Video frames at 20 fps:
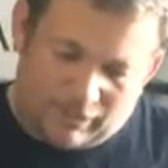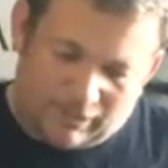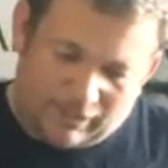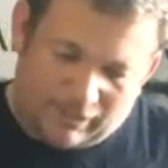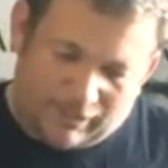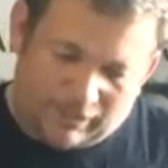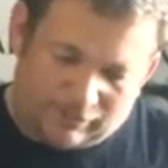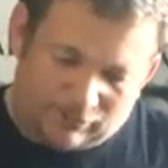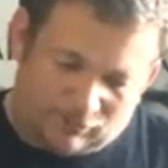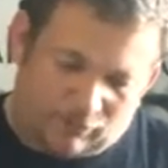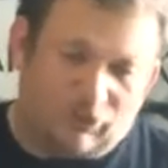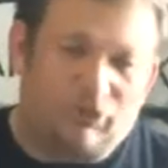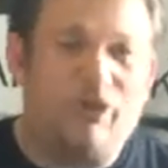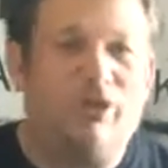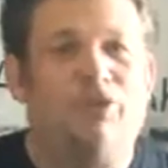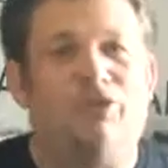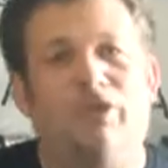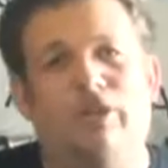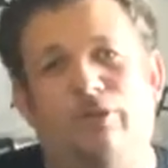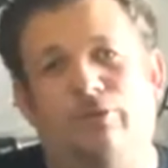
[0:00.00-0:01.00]
And the reason
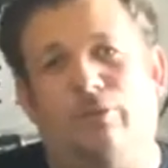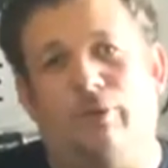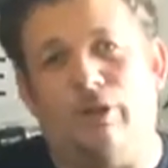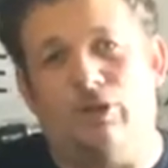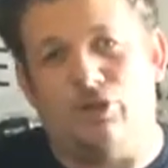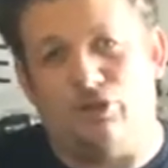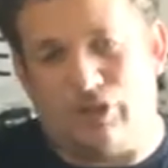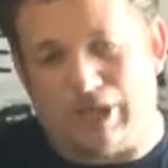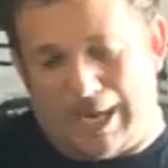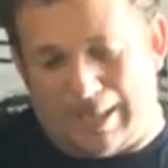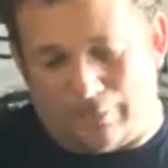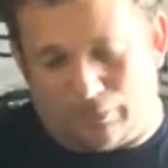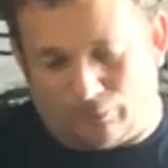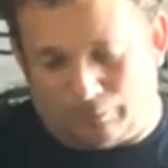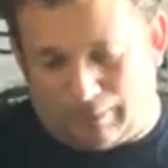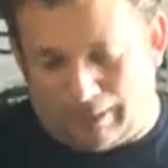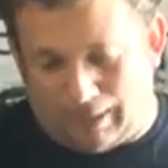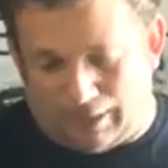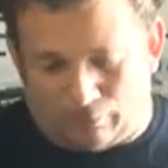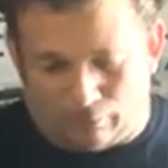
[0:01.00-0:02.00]
is these wouldn't jam as
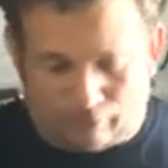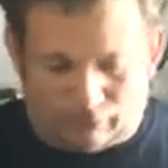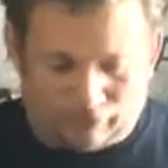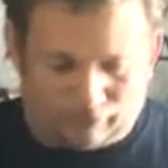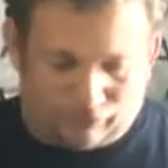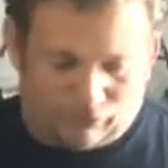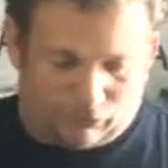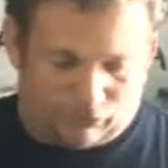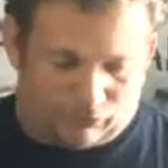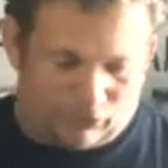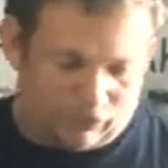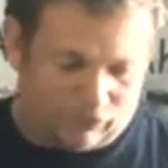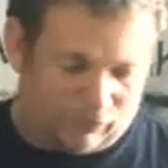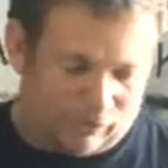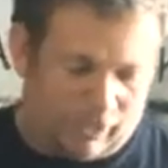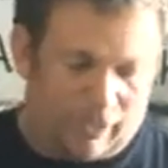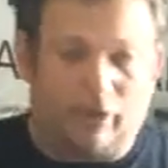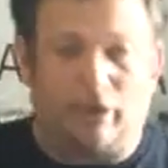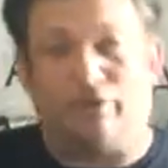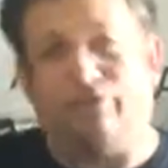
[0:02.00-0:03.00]
bad, where versus an
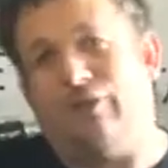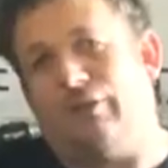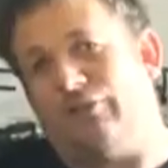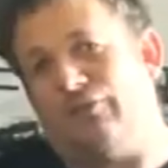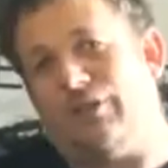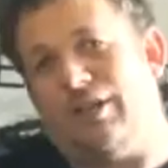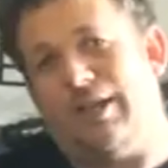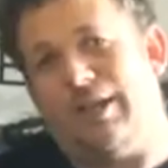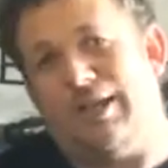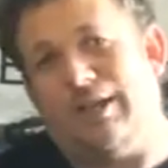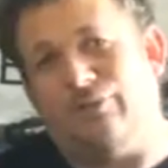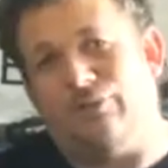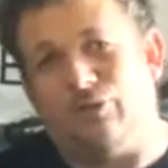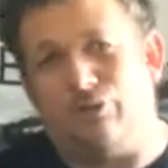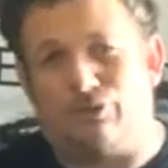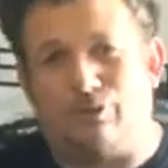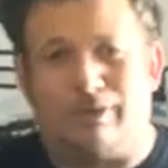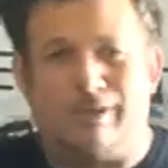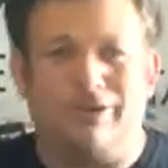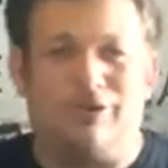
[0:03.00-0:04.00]
AR-15, if you
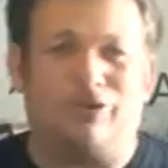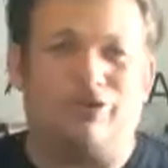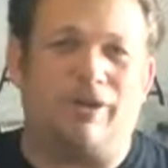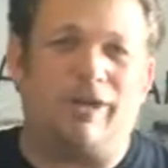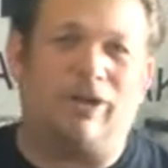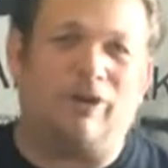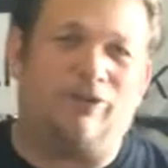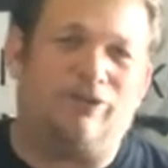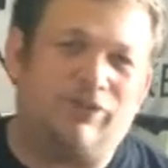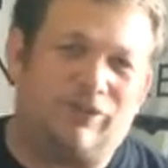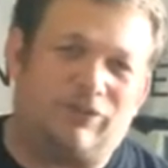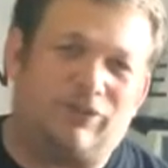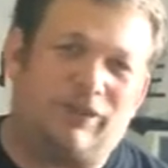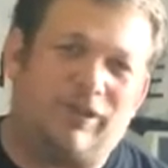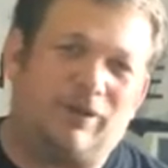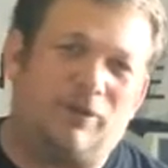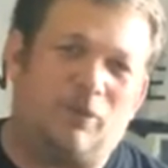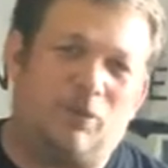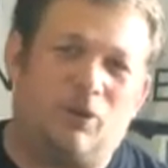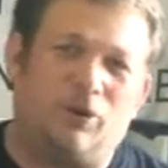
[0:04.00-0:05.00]
try using an AR-15
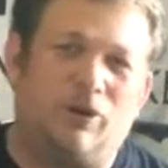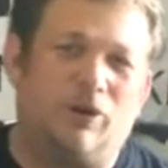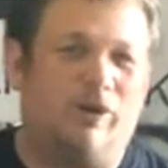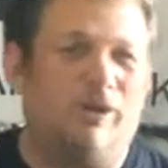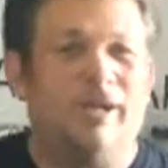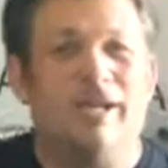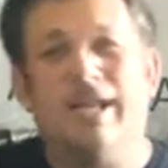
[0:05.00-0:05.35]
in war,